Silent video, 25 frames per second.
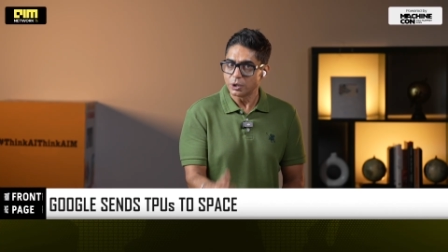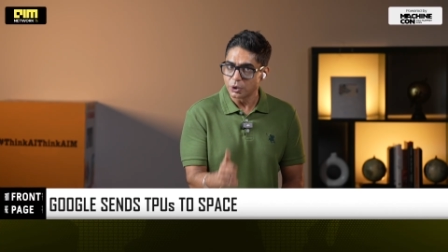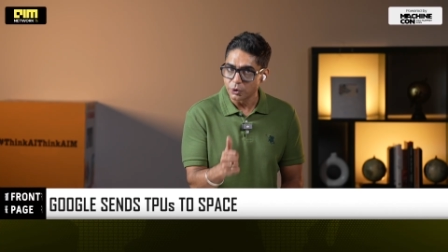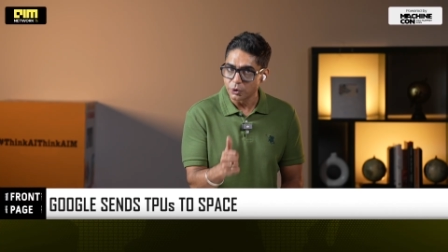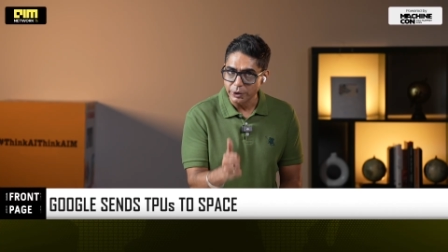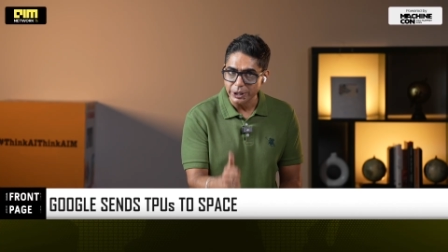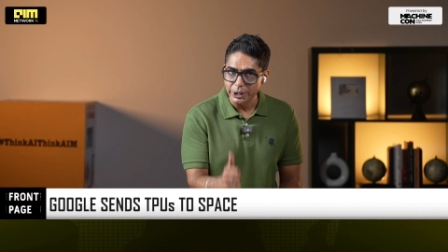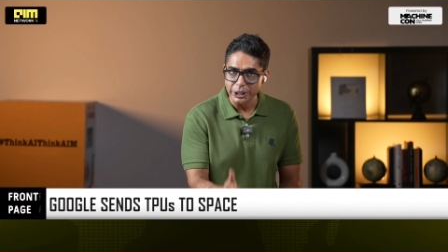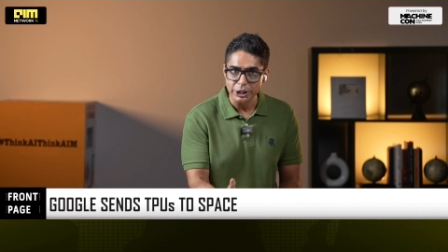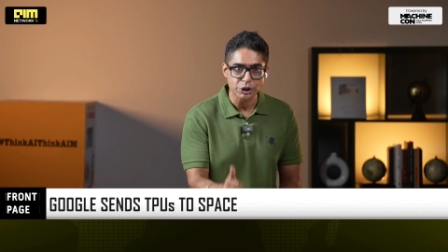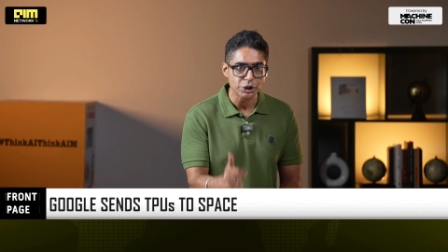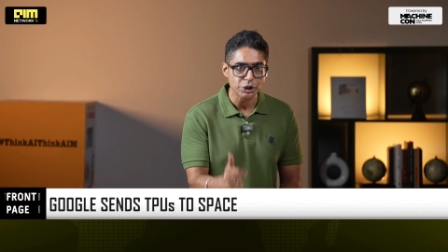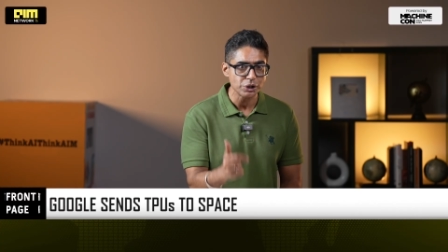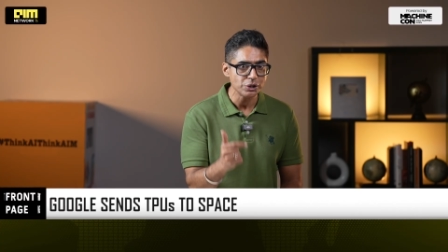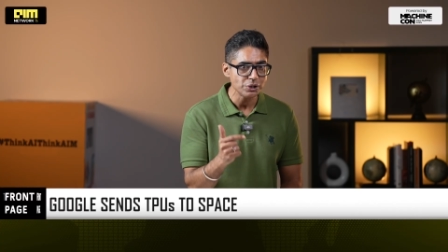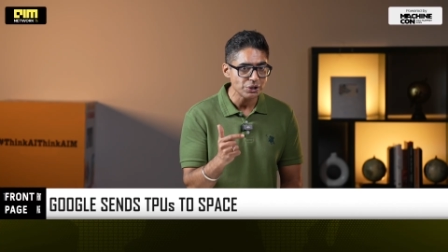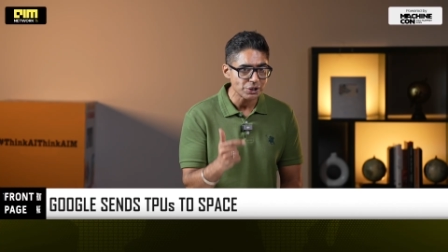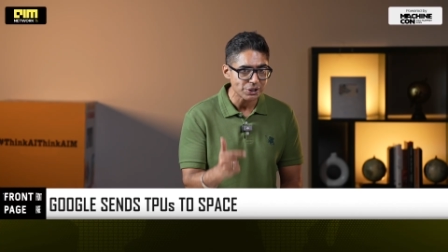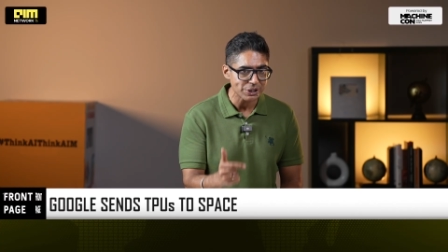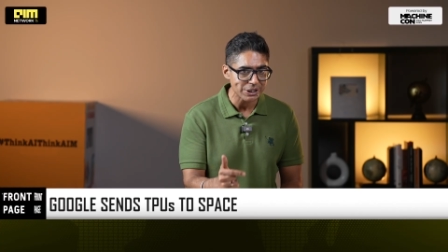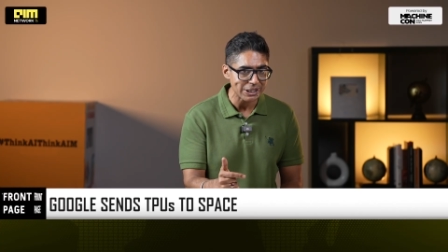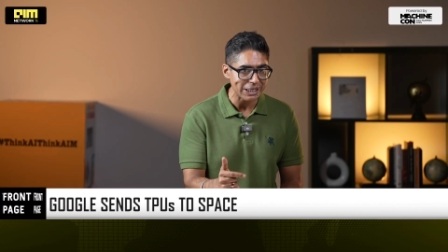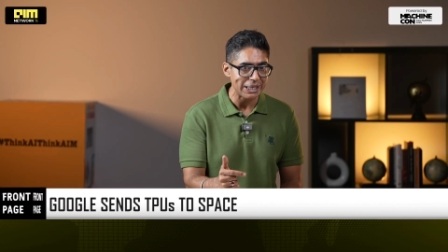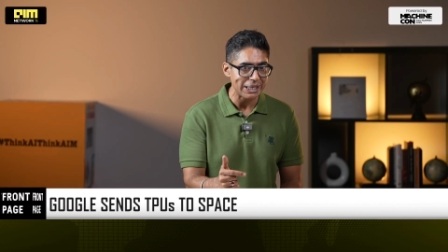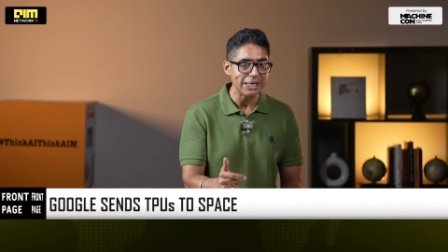location,
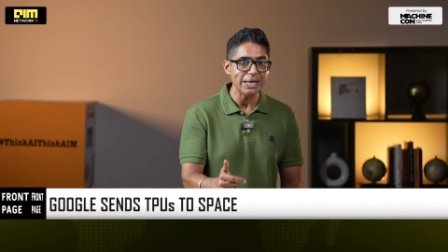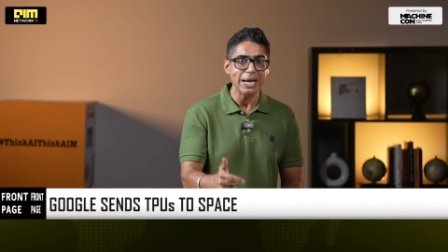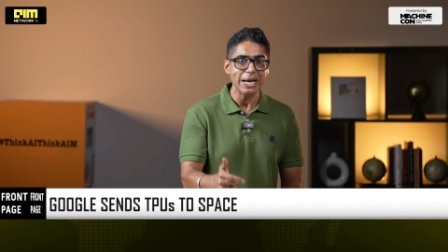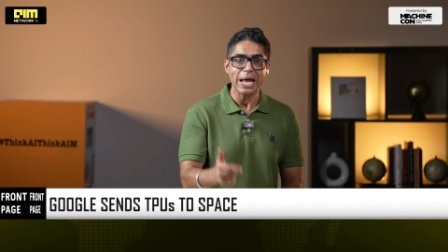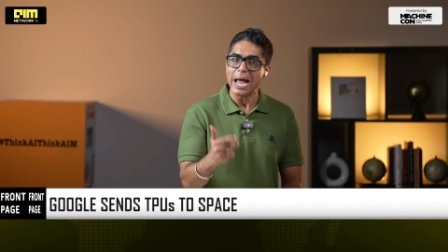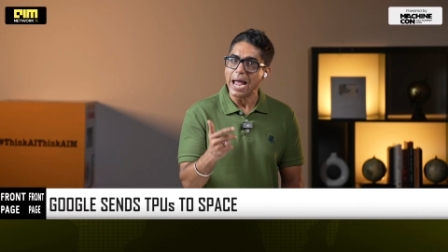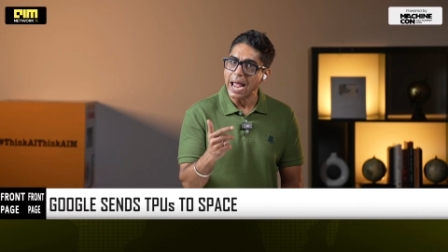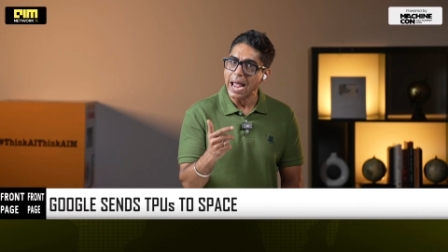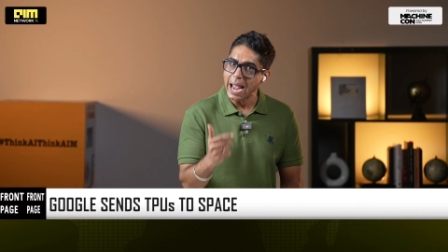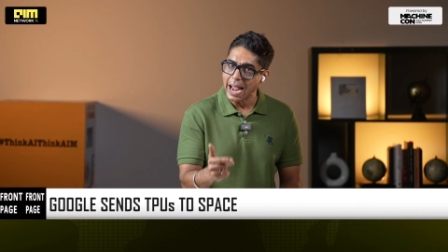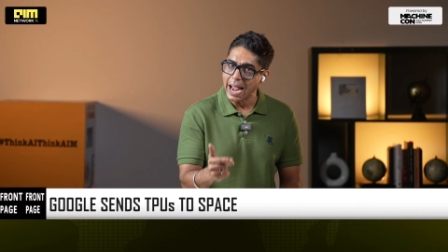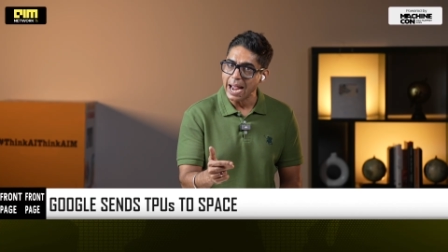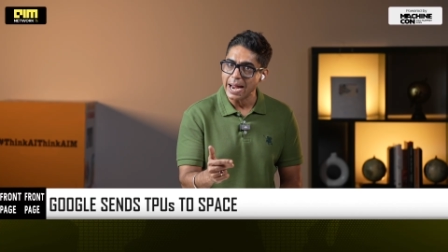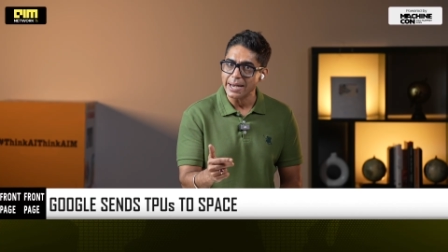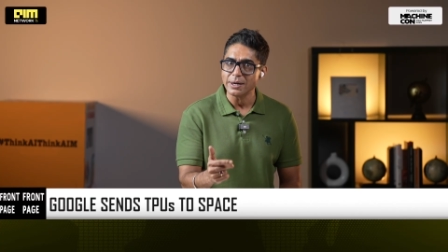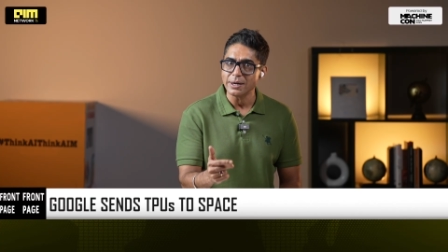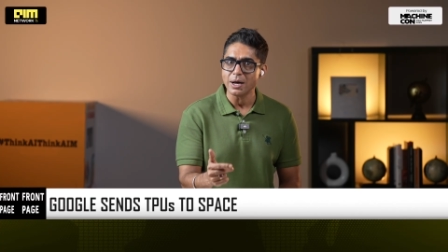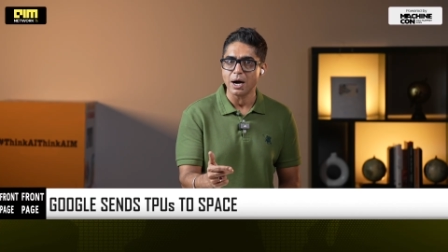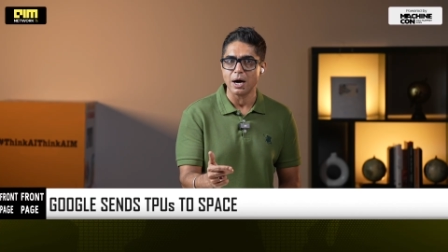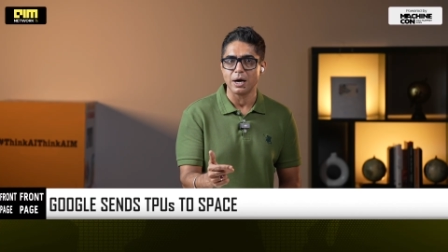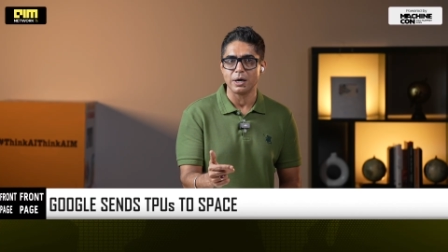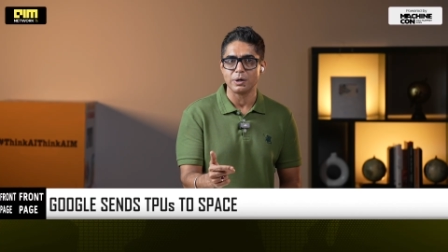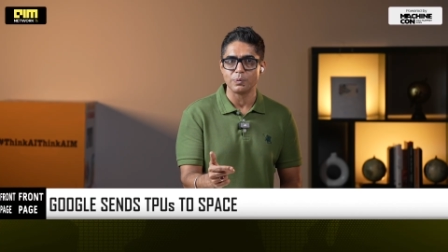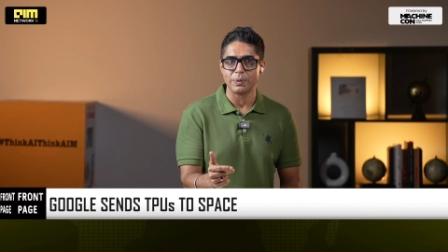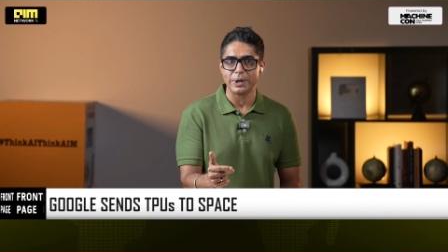scale and
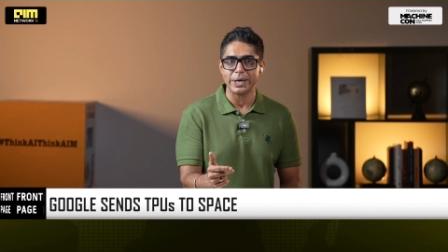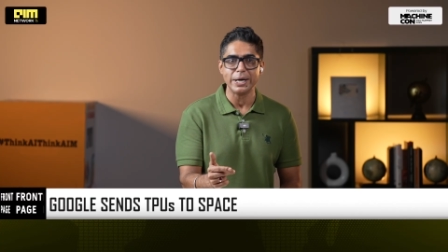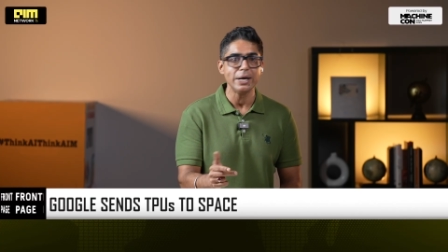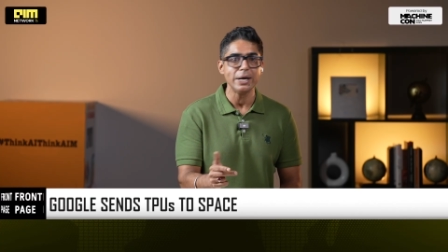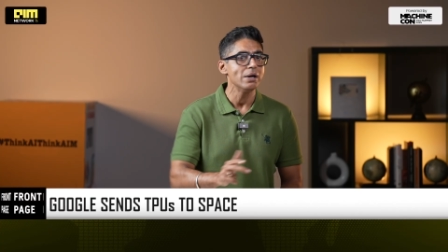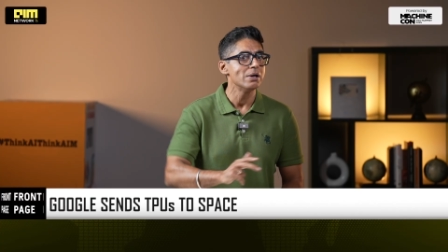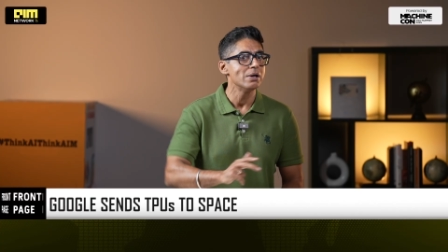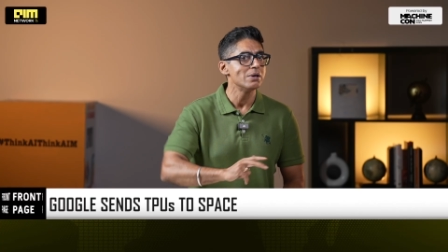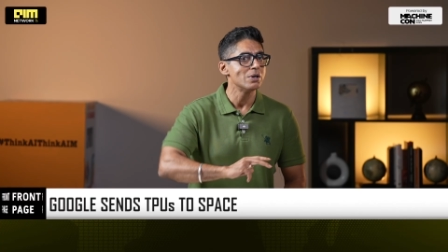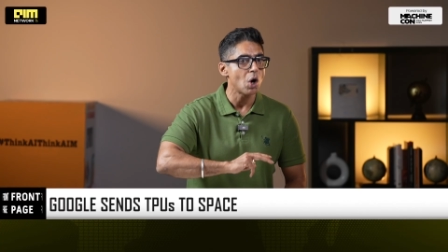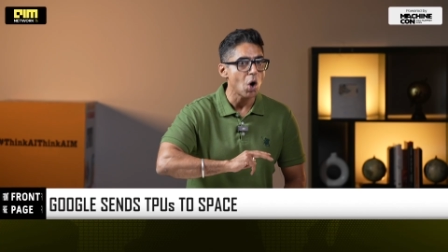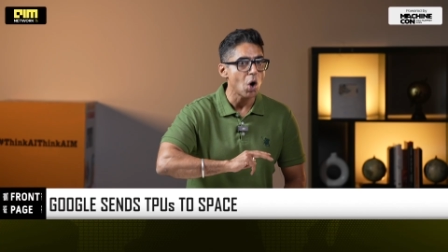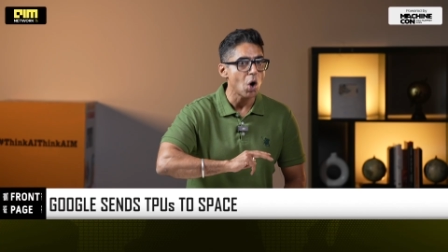hardware